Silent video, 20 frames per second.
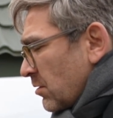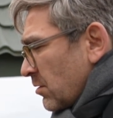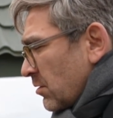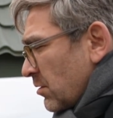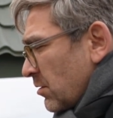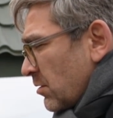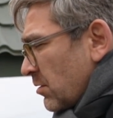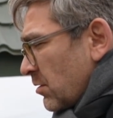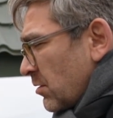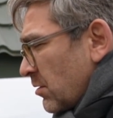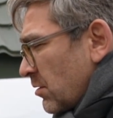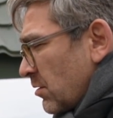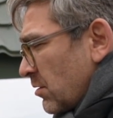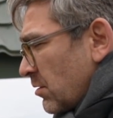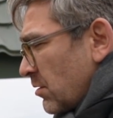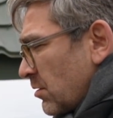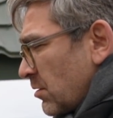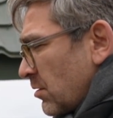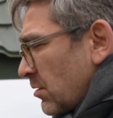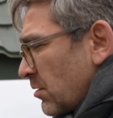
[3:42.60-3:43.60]

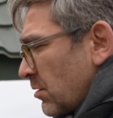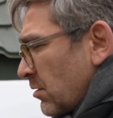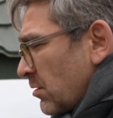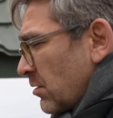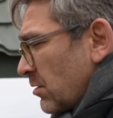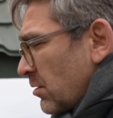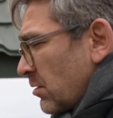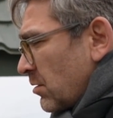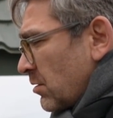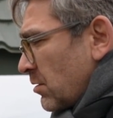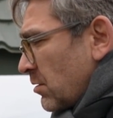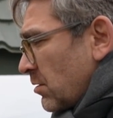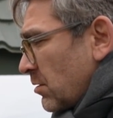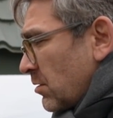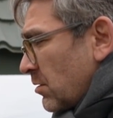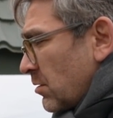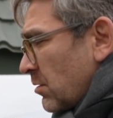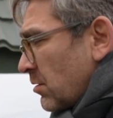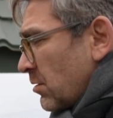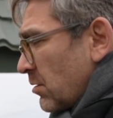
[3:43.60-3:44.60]

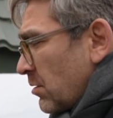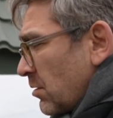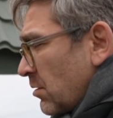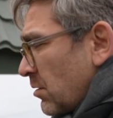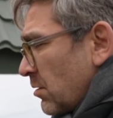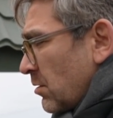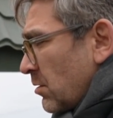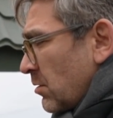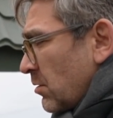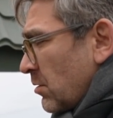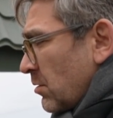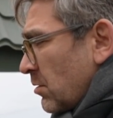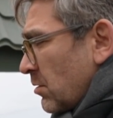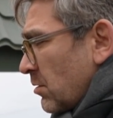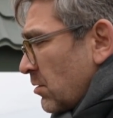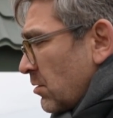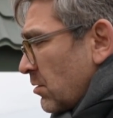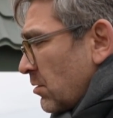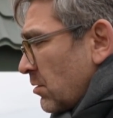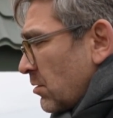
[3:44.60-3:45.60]

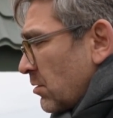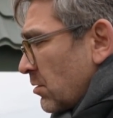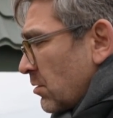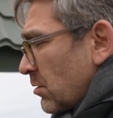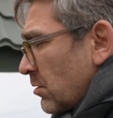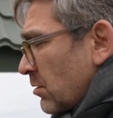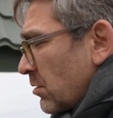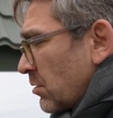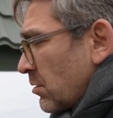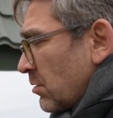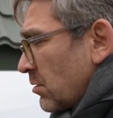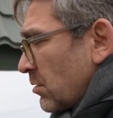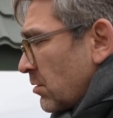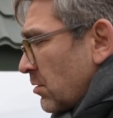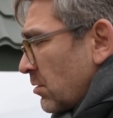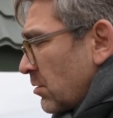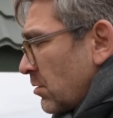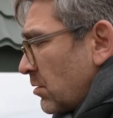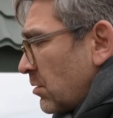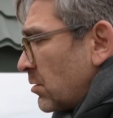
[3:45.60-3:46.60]

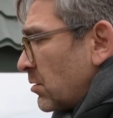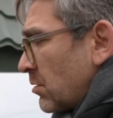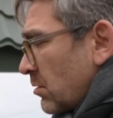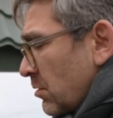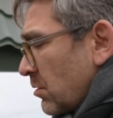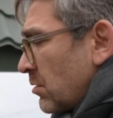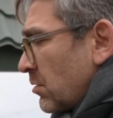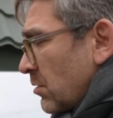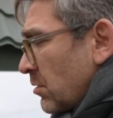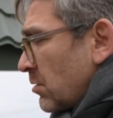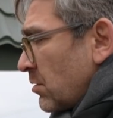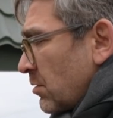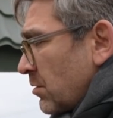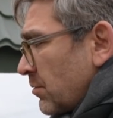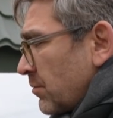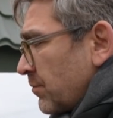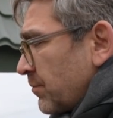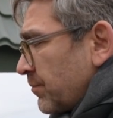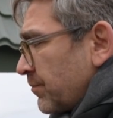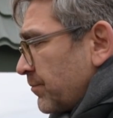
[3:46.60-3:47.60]

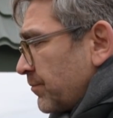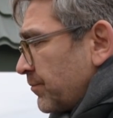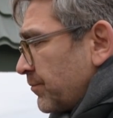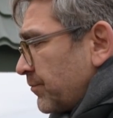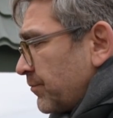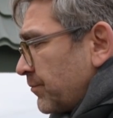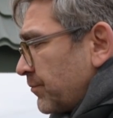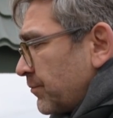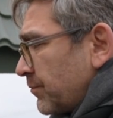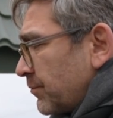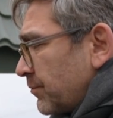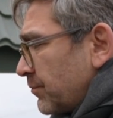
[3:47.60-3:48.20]
[no speech]